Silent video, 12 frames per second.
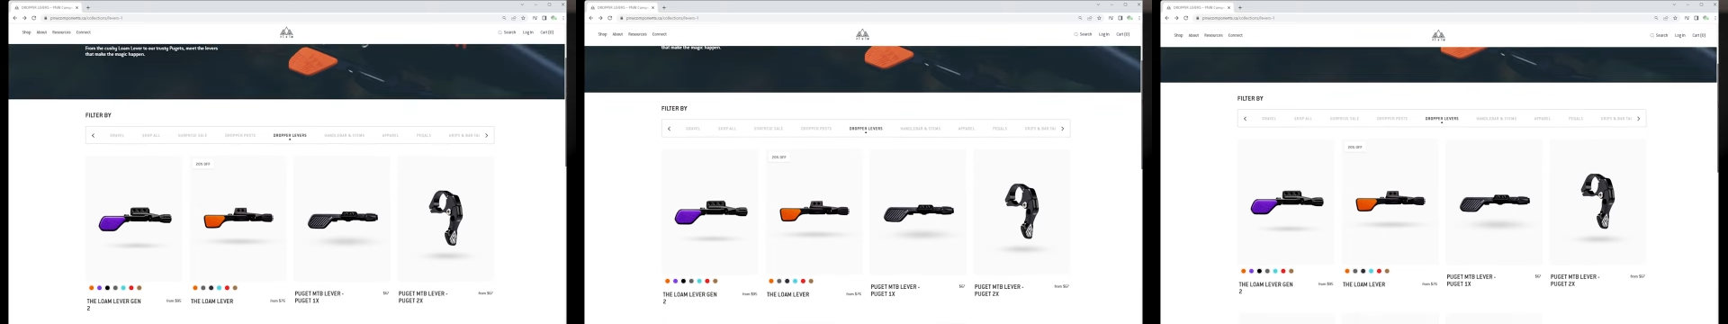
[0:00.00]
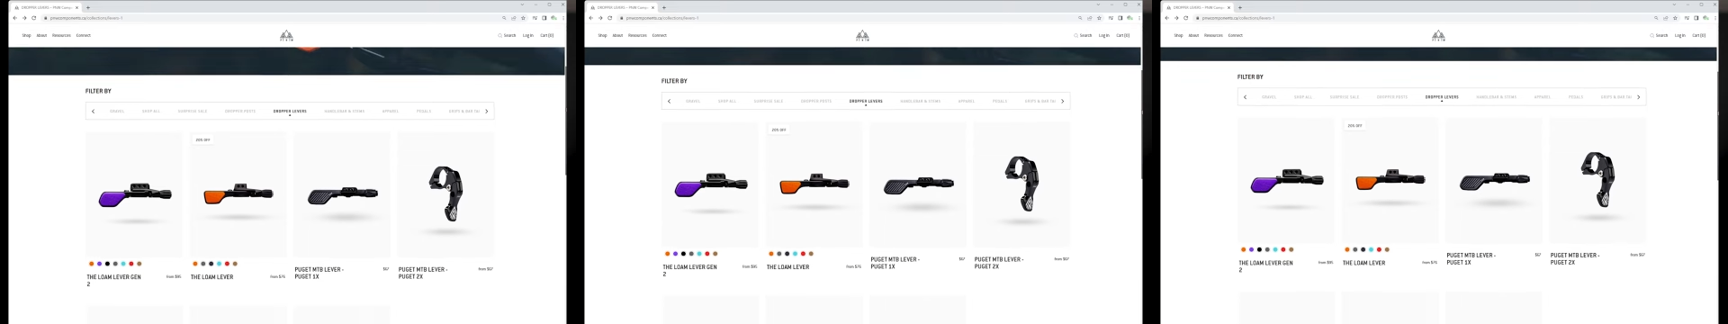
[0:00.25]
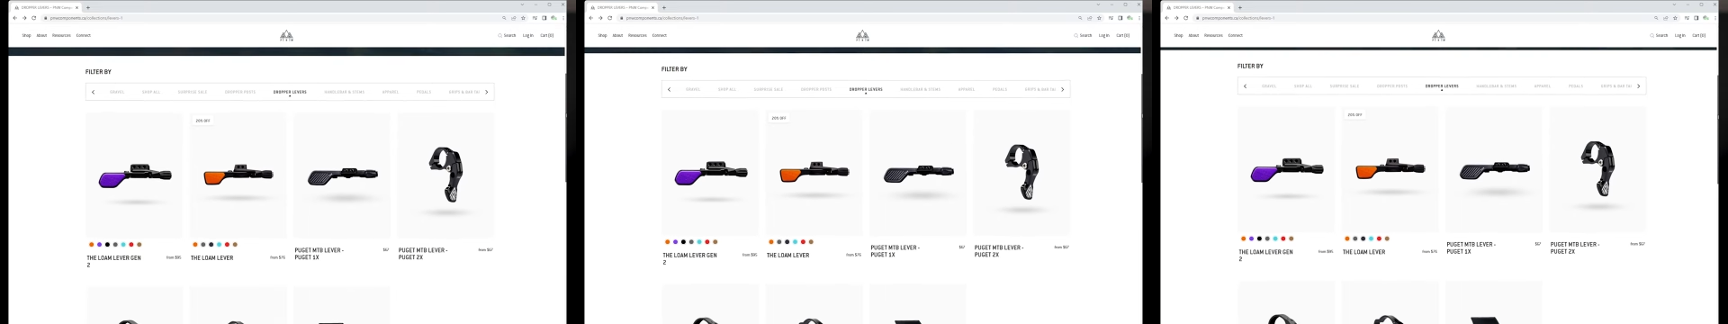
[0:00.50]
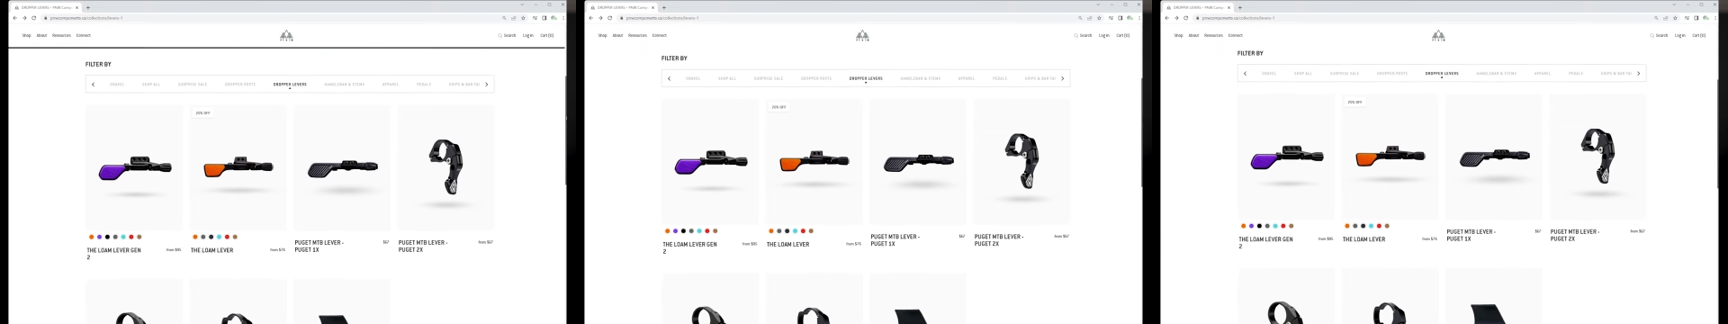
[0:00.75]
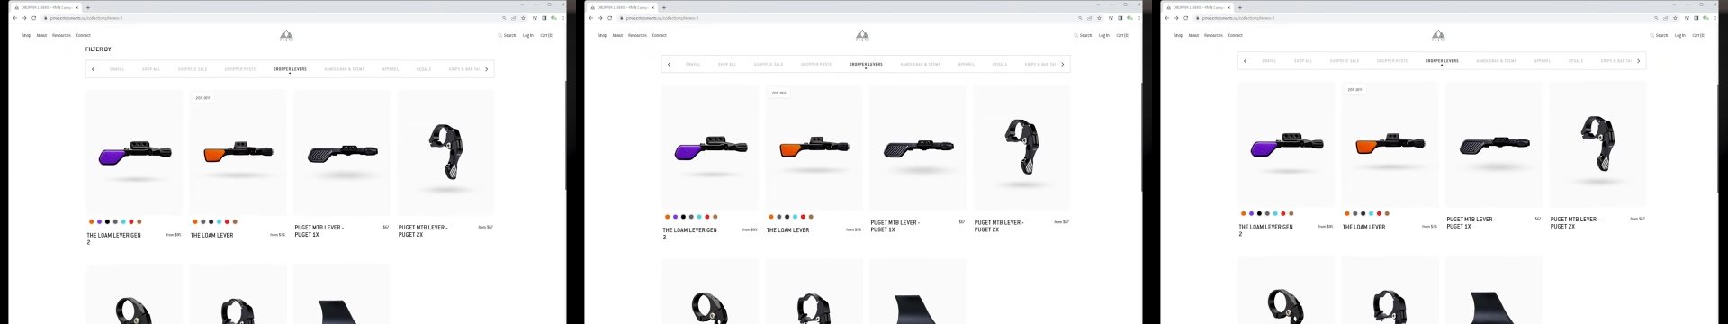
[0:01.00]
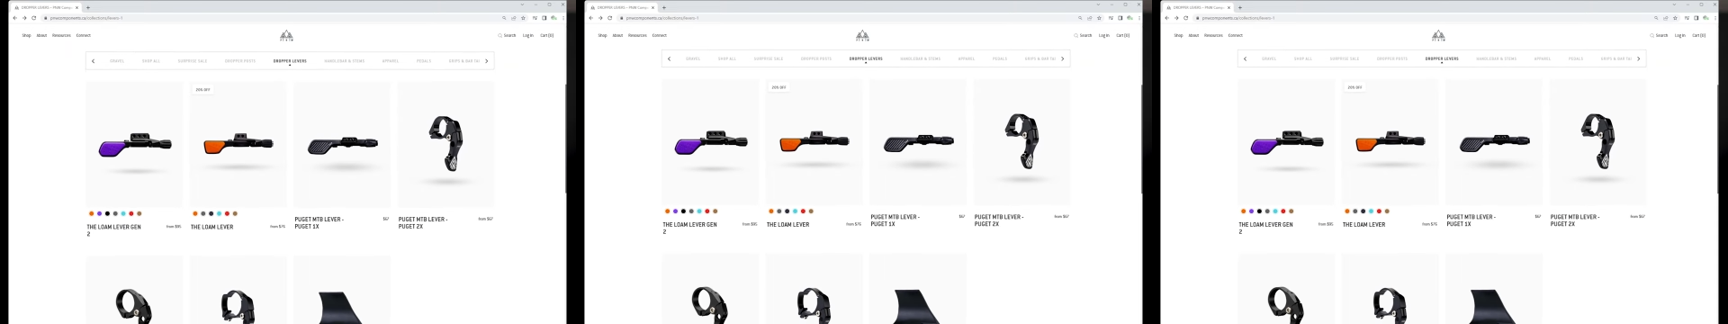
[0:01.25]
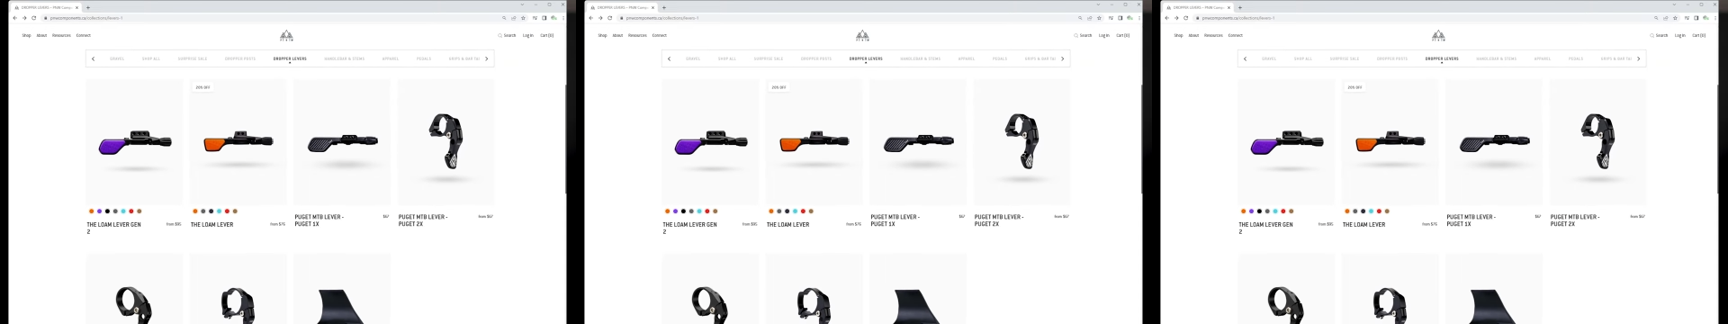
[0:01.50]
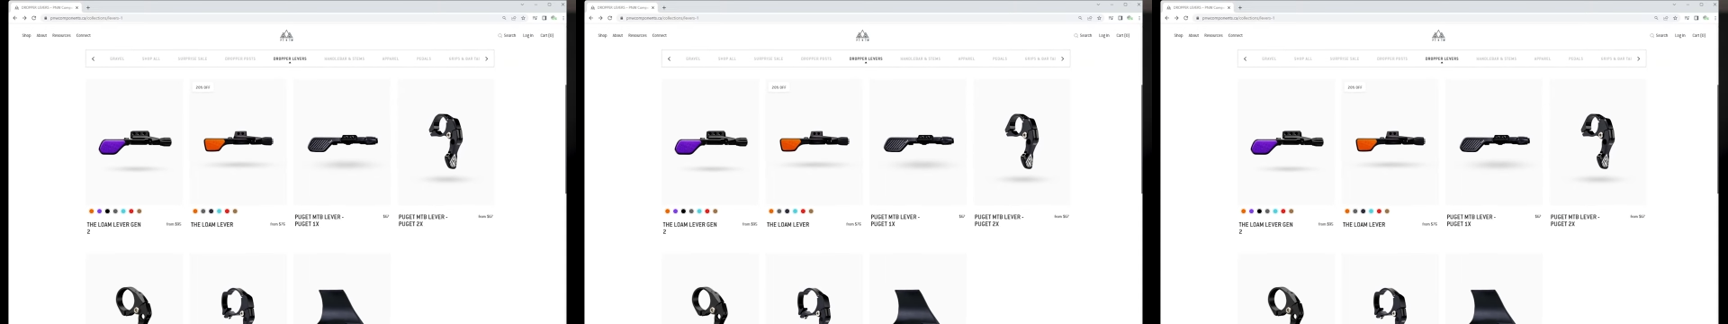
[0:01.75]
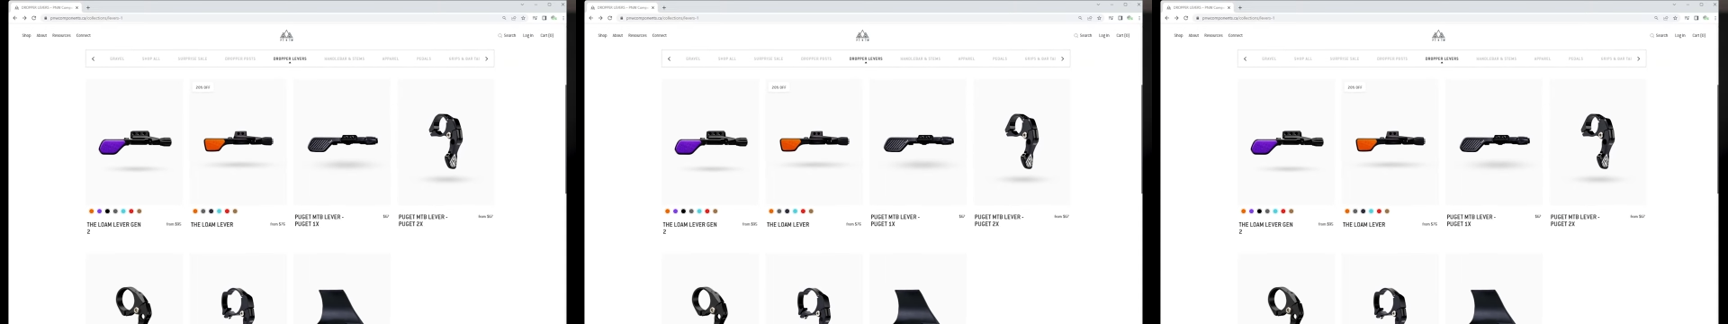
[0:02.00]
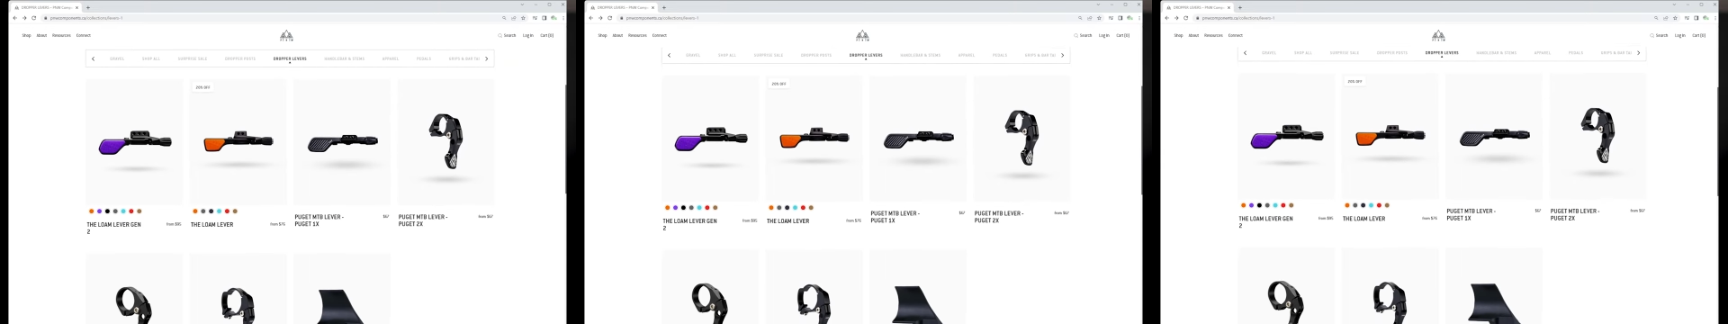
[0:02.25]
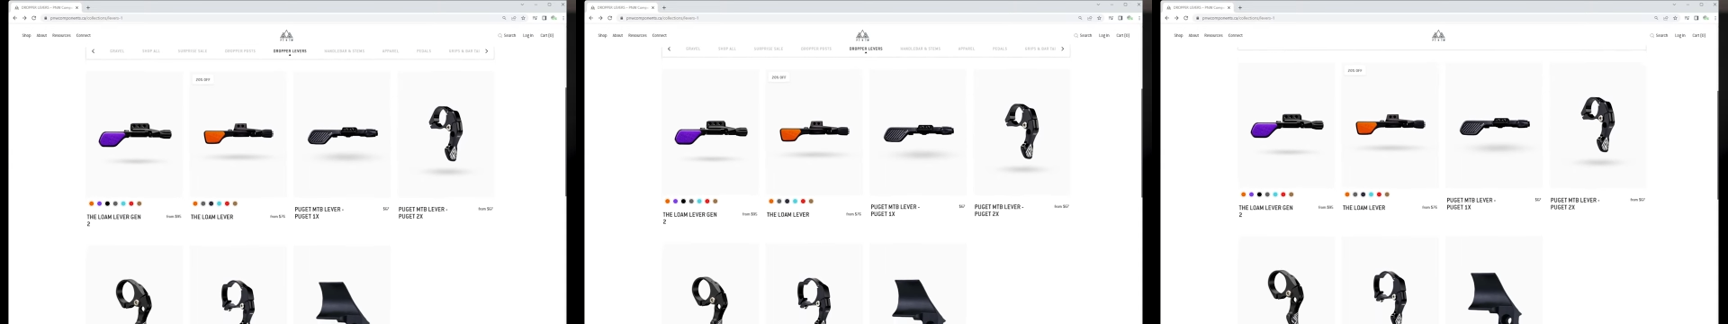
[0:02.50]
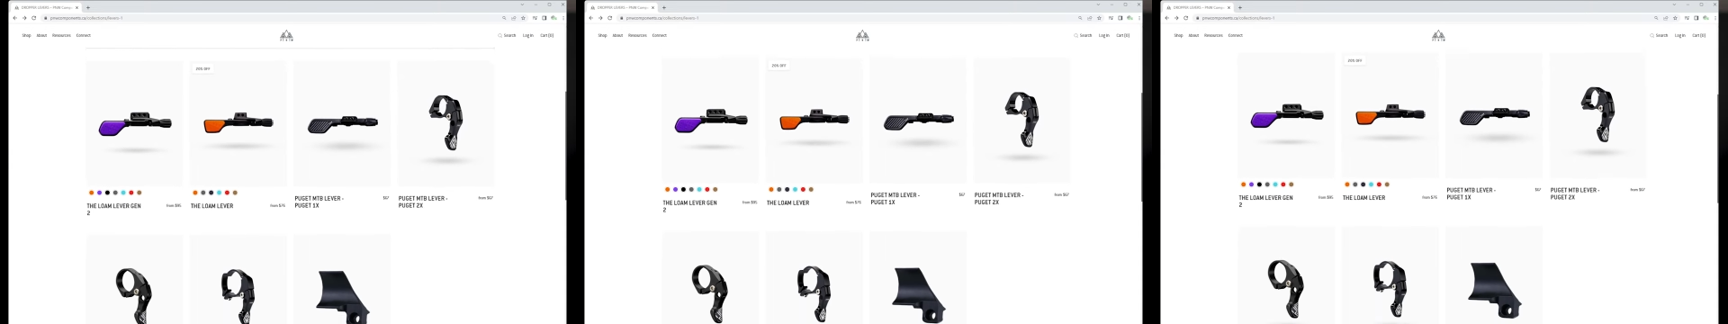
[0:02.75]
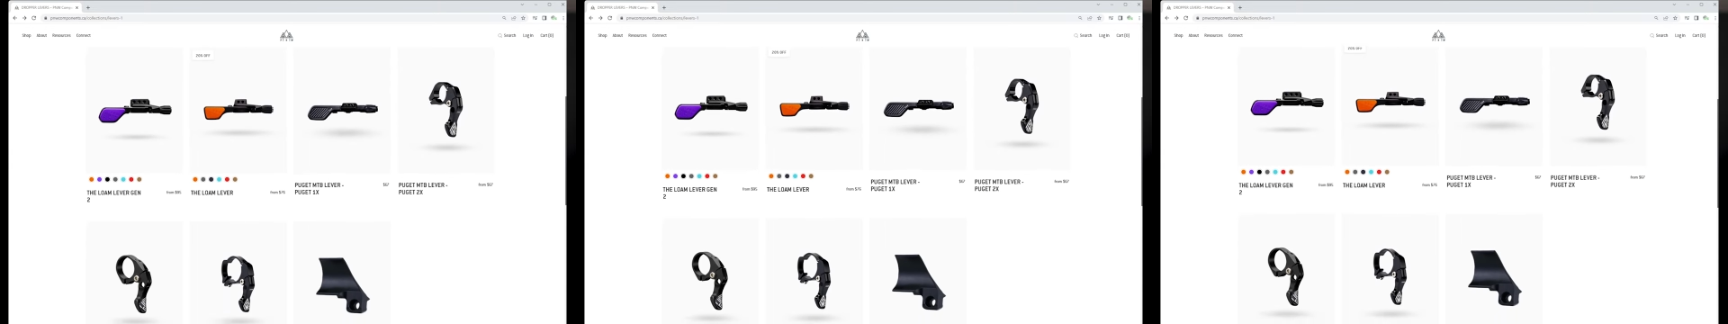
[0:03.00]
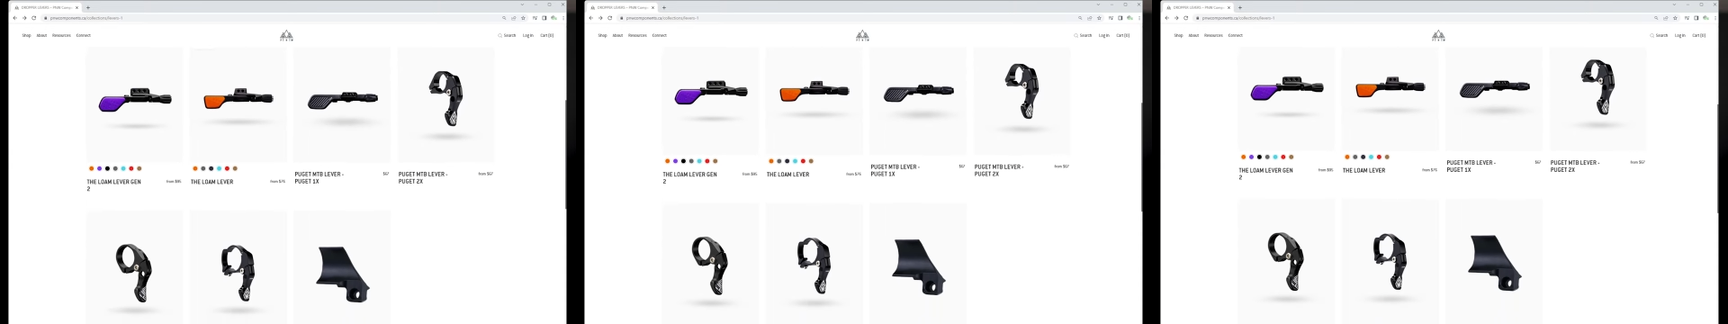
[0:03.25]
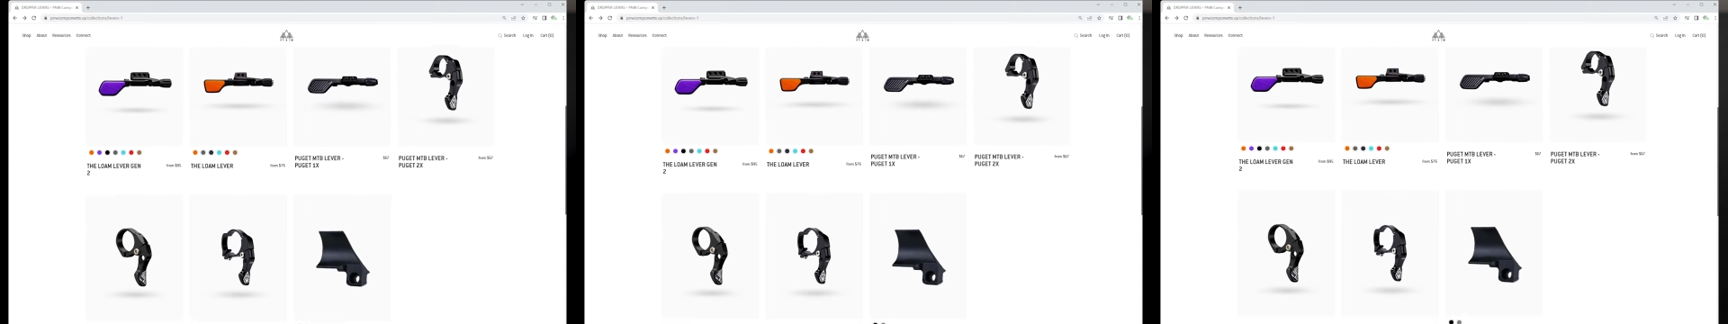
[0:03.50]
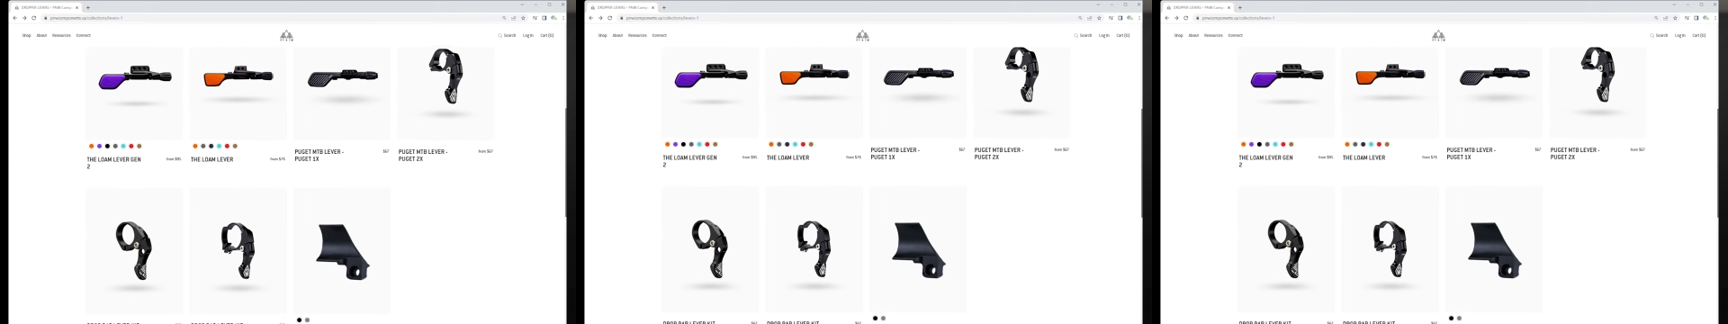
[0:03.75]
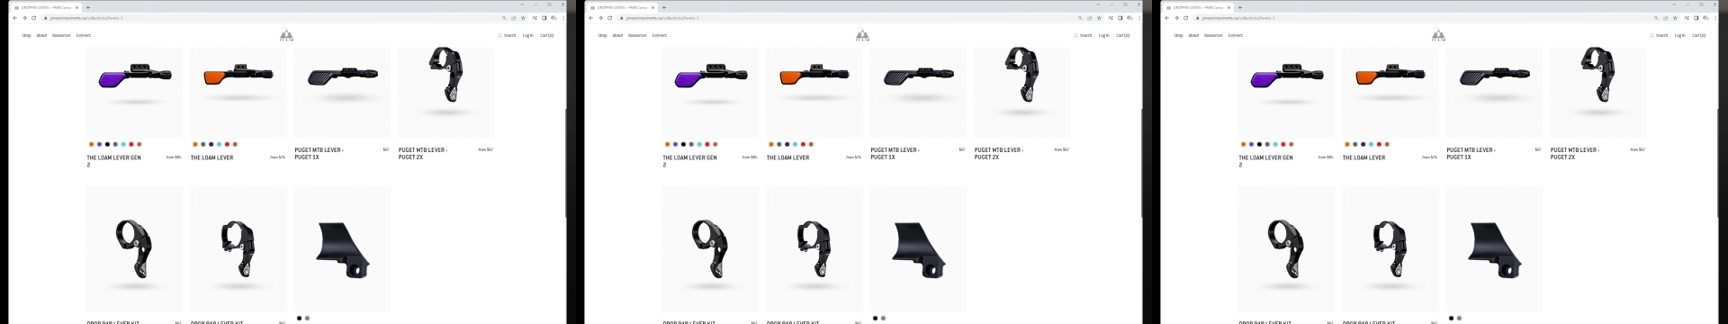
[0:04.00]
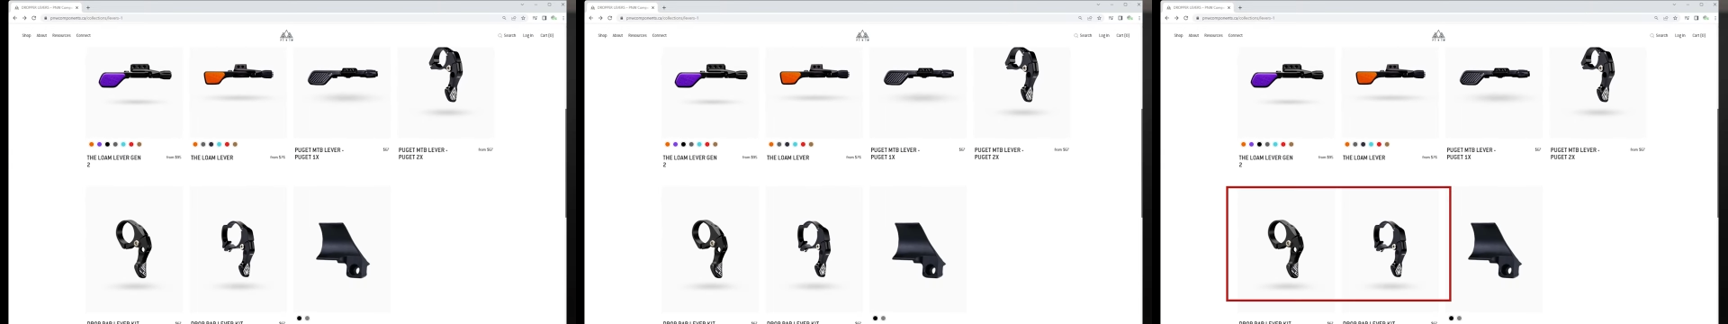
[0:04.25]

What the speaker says: [unreadable: no face in view]